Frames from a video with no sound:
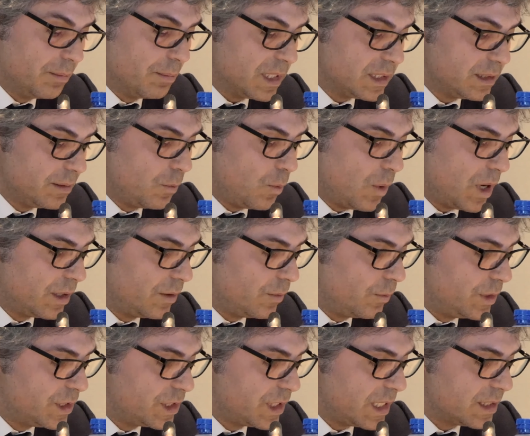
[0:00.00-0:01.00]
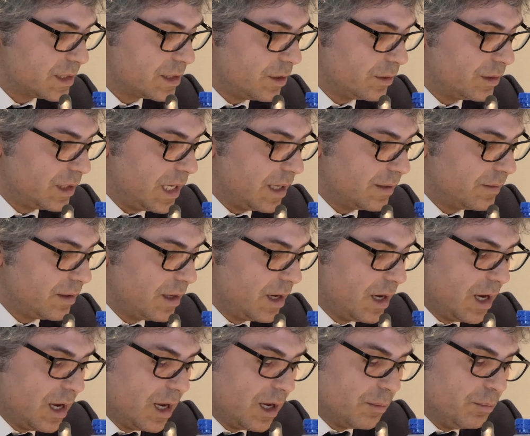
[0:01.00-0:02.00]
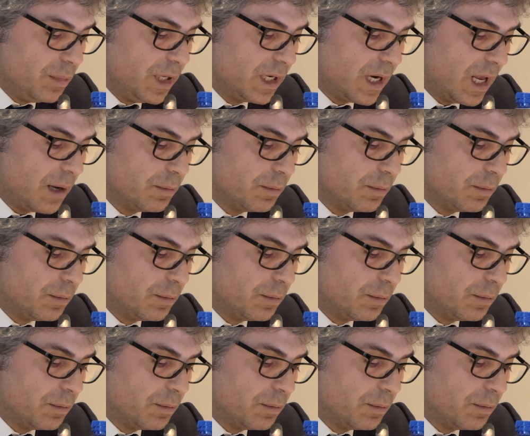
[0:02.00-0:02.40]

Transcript: Muslim one Lebanon, which has not yet been